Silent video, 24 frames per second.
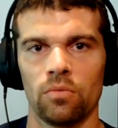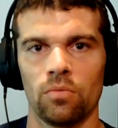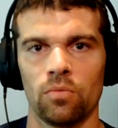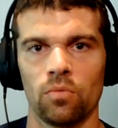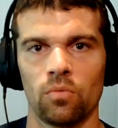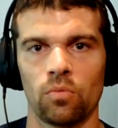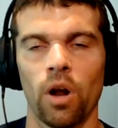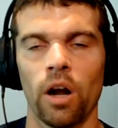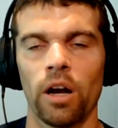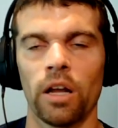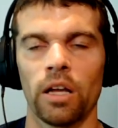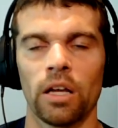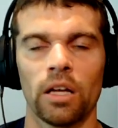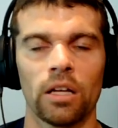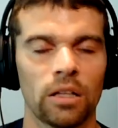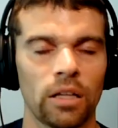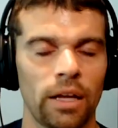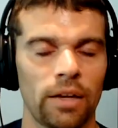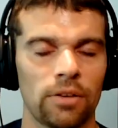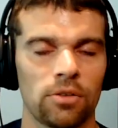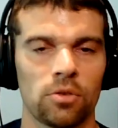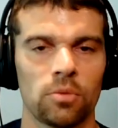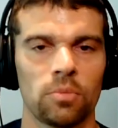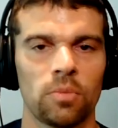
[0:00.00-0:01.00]
running a
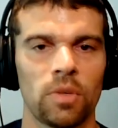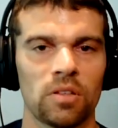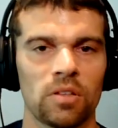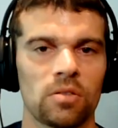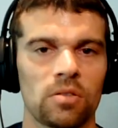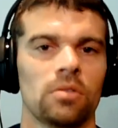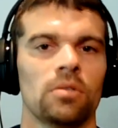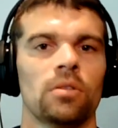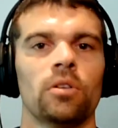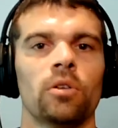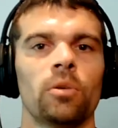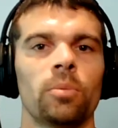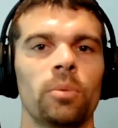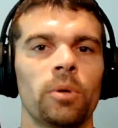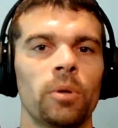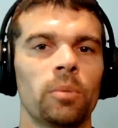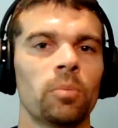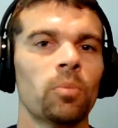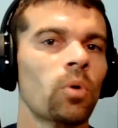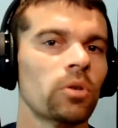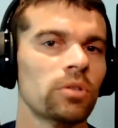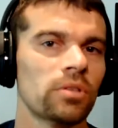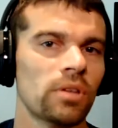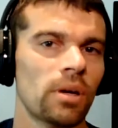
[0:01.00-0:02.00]
classroom that's a little bit
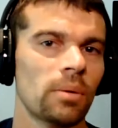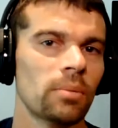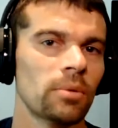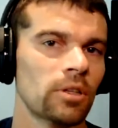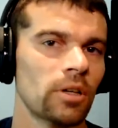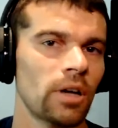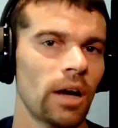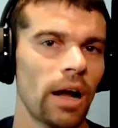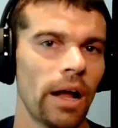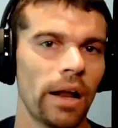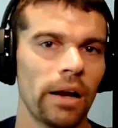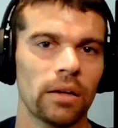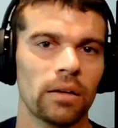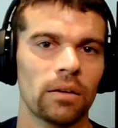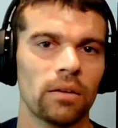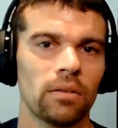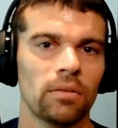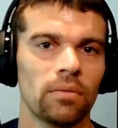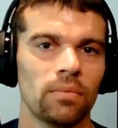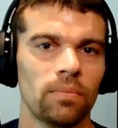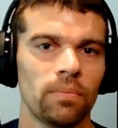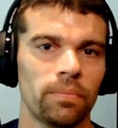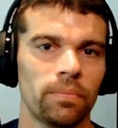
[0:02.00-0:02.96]
more democratic?